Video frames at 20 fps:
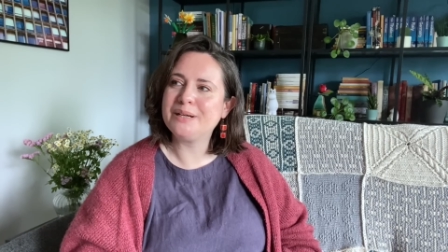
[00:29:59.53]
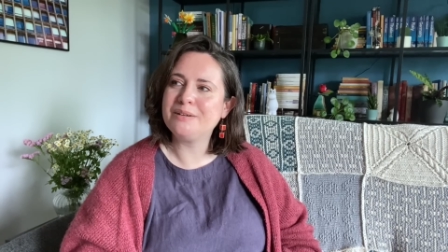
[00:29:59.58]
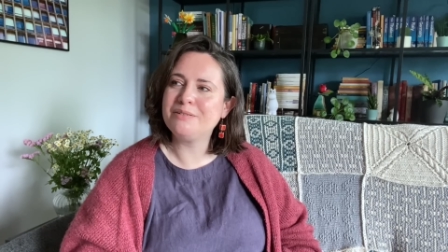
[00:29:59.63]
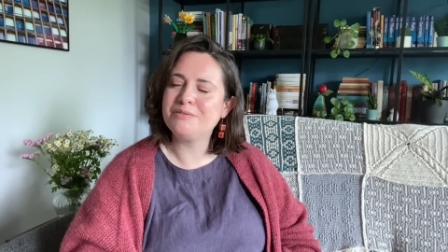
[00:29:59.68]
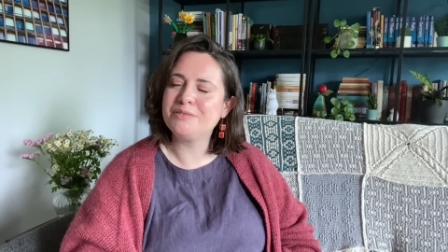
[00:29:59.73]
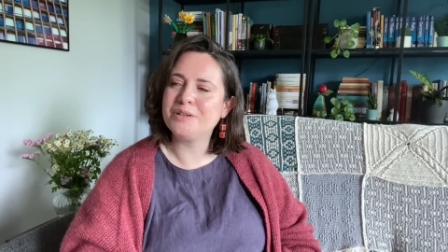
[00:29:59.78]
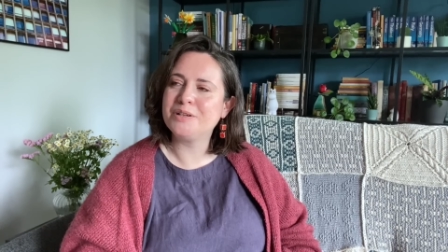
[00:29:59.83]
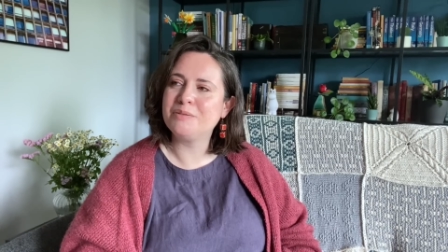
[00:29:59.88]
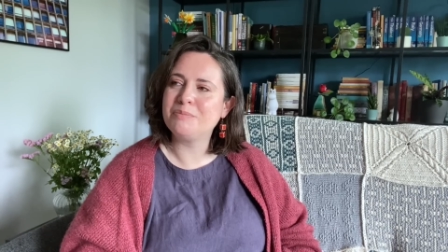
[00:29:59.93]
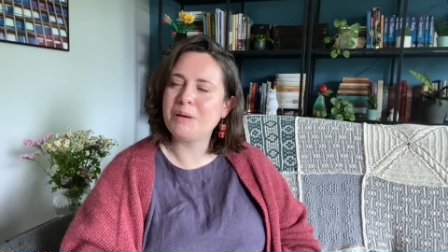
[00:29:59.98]

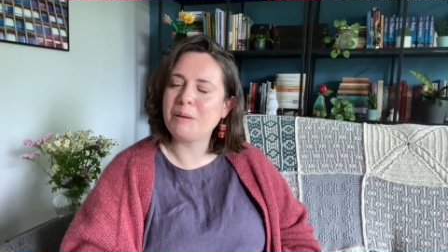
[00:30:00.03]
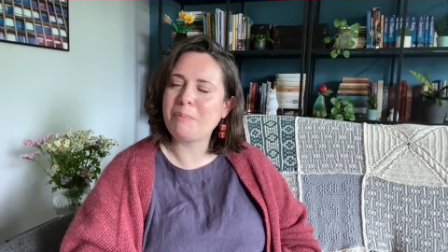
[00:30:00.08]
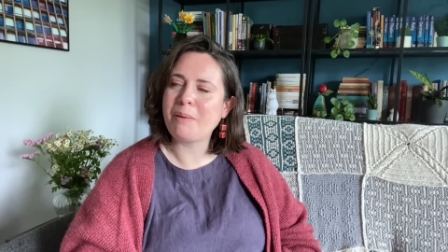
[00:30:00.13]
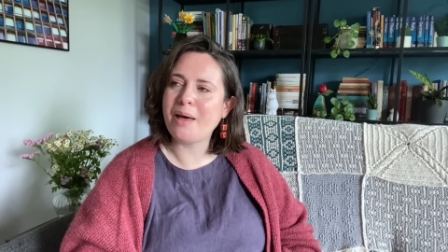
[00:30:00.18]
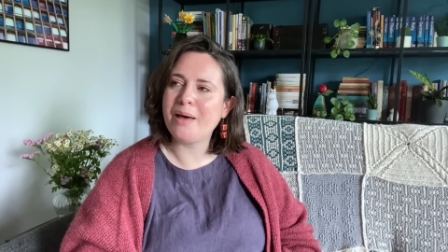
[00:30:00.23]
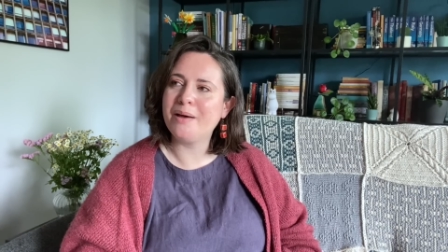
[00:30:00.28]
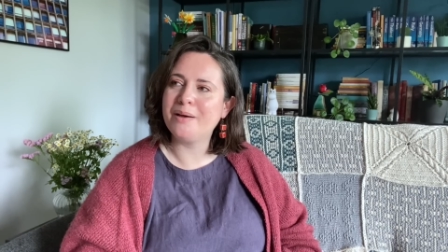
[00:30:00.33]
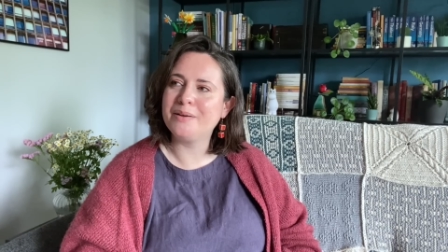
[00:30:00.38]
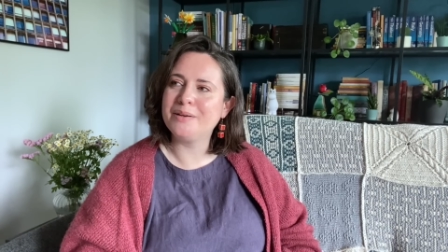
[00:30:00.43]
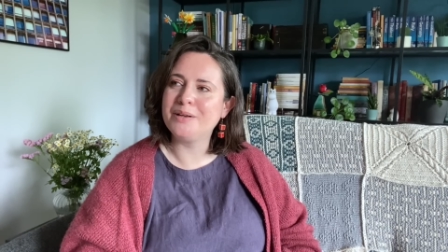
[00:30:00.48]
for my
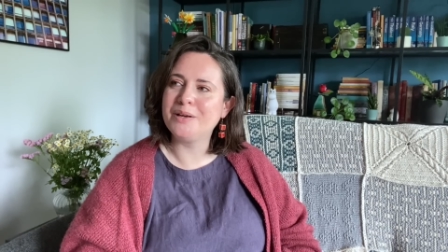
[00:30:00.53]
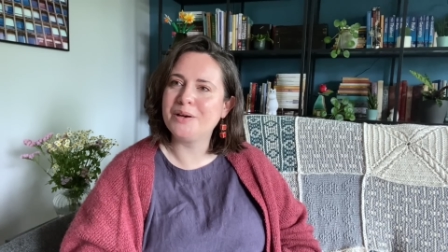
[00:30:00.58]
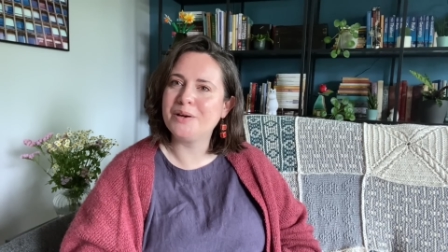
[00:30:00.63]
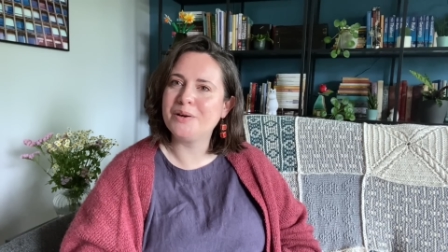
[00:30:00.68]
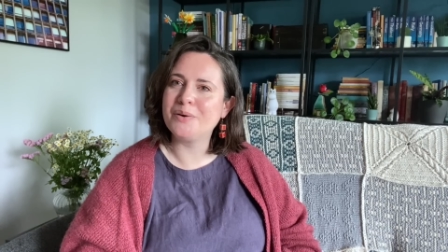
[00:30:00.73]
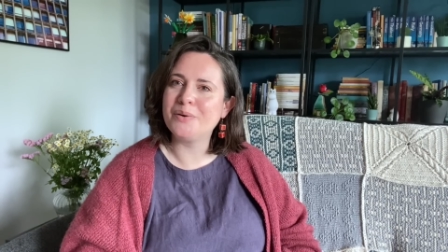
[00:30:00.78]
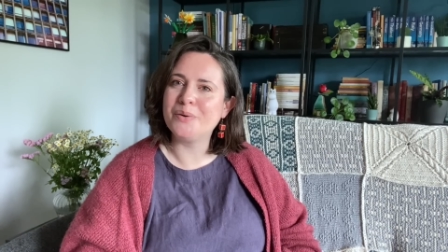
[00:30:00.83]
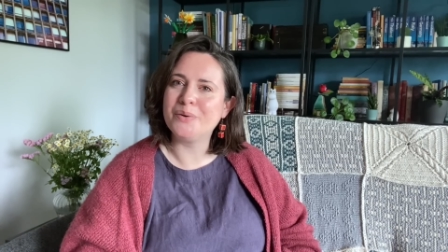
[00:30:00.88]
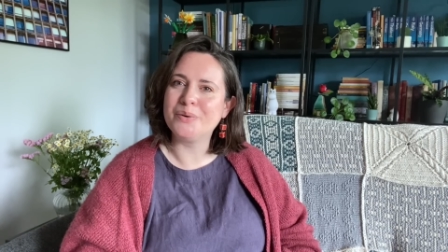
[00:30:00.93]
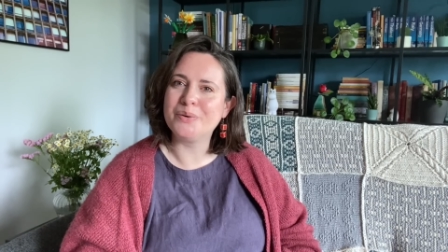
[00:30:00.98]
partner
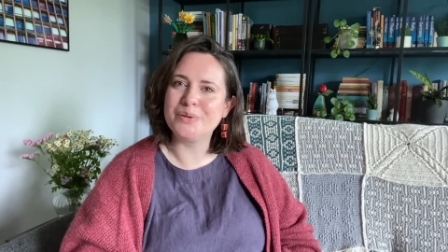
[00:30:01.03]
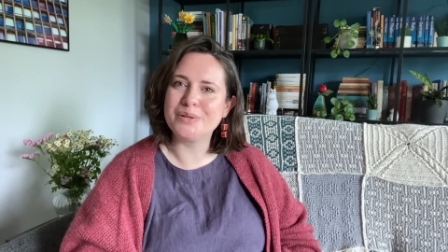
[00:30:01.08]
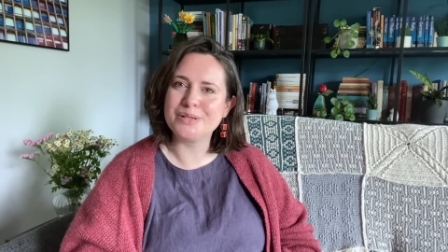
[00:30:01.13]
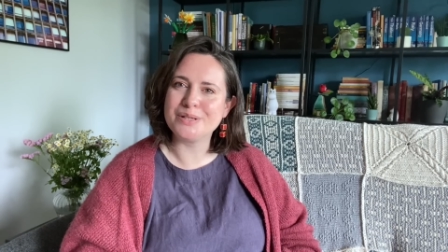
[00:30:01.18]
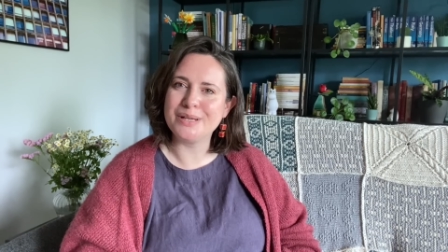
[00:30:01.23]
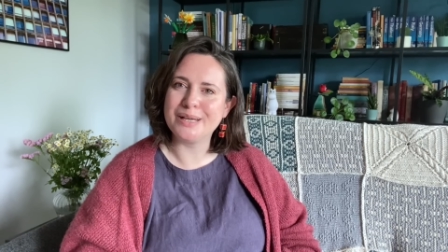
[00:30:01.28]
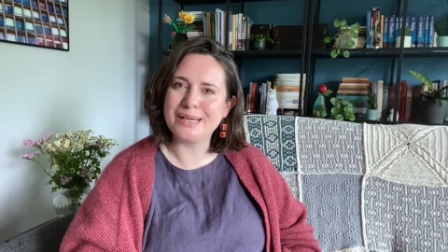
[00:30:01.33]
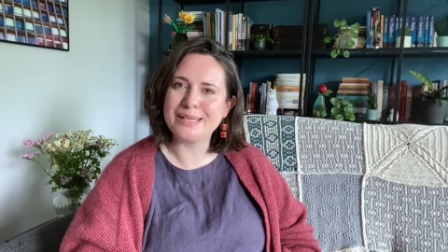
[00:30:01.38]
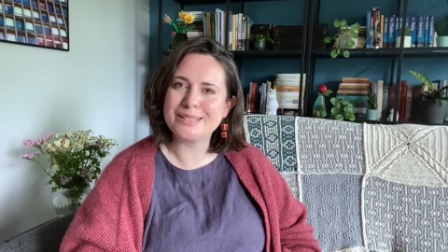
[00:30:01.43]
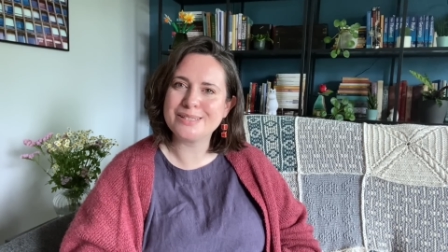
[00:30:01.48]
or a
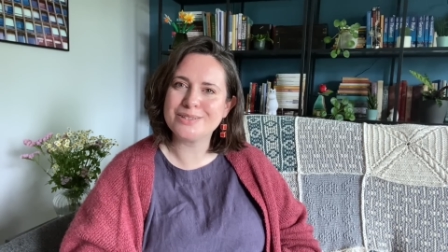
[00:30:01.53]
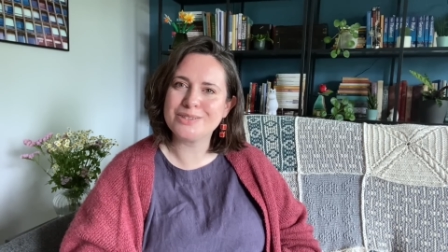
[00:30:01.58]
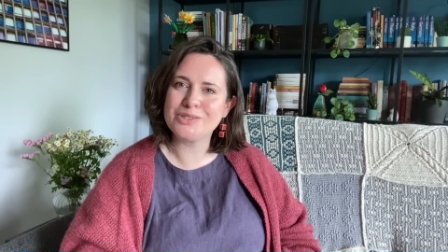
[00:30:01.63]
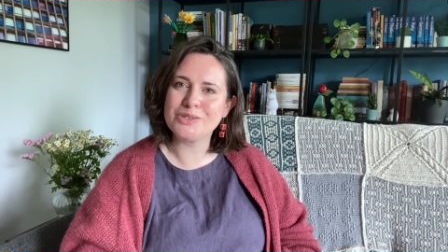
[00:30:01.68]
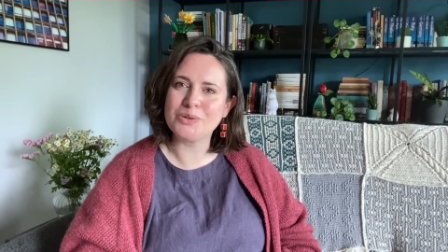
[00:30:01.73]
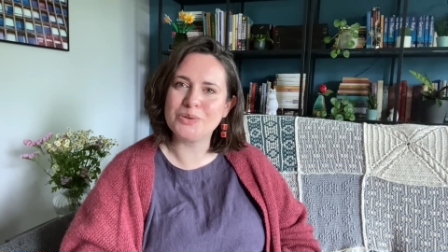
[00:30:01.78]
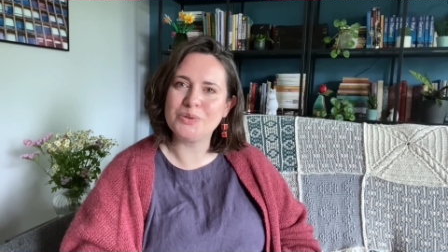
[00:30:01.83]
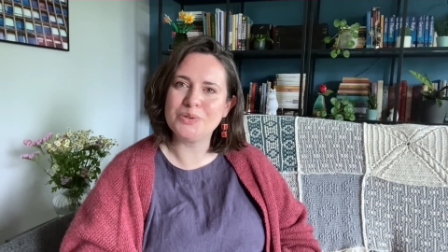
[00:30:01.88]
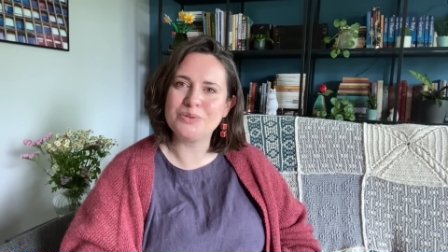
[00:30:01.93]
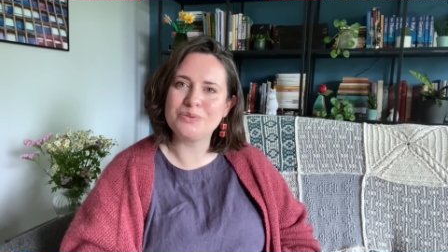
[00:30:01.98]
nice
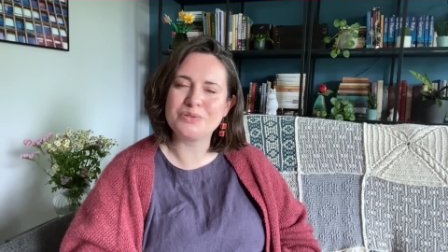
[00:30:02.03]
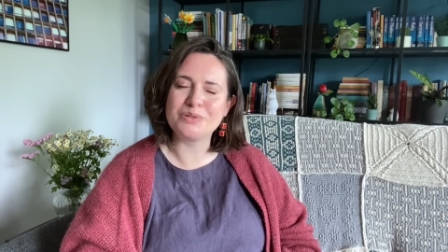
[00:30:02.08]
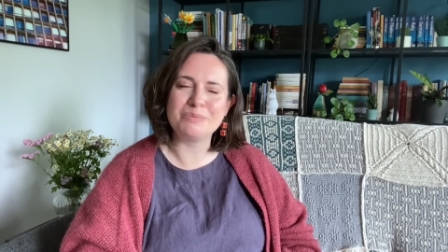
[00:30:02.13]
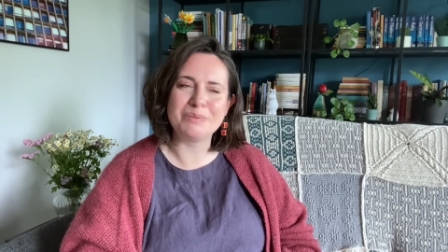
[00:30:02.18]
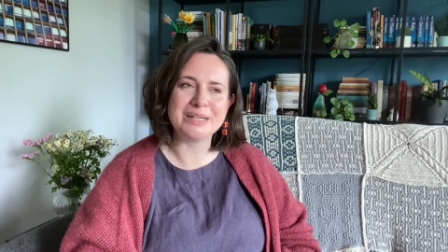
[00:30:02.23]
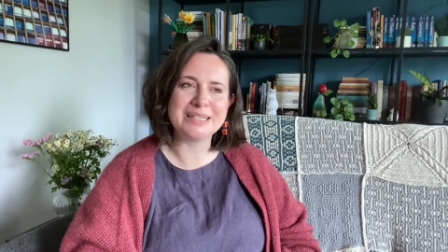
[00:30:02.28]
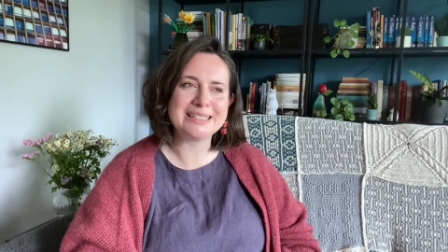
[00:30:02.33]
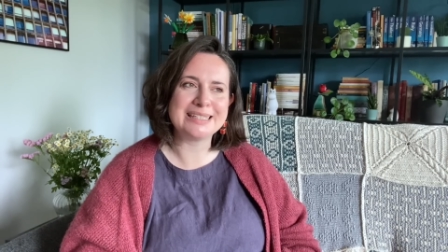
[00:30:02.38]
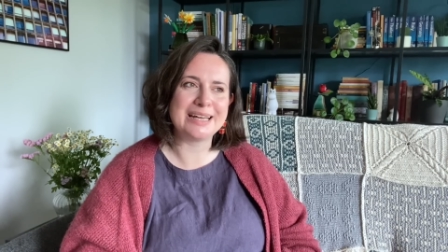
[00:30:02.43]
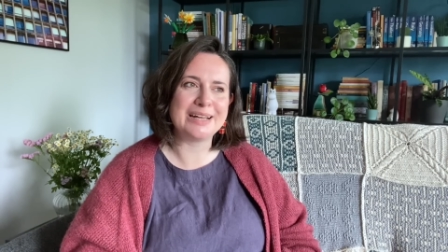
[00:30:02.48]
shawl for
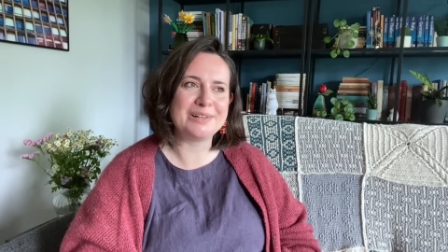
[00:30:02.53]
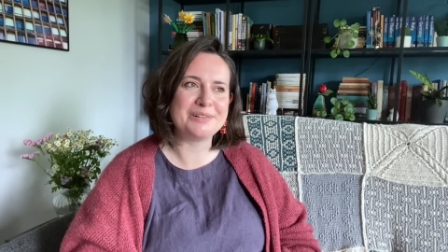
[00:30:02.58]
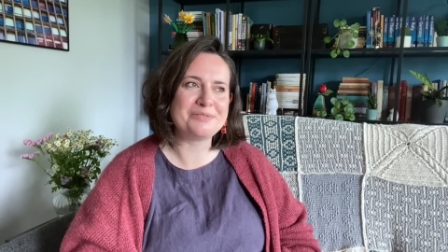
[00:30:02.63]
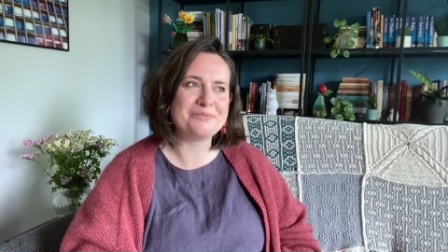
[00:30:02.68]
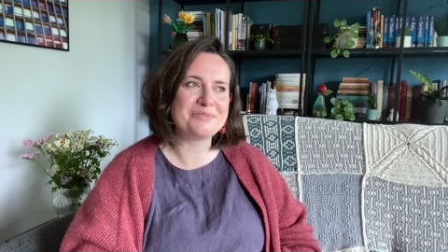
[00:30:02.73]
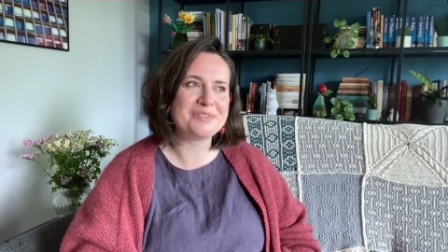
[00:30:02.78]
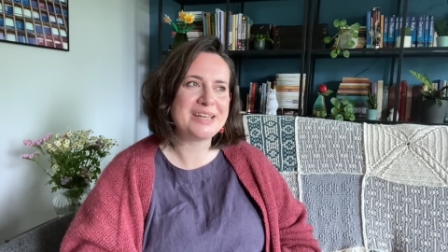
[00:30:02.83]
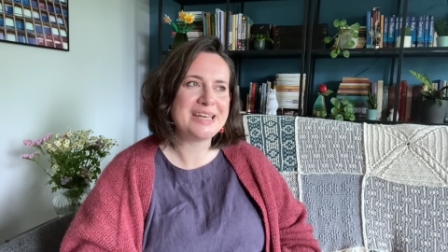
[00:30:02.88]
myself.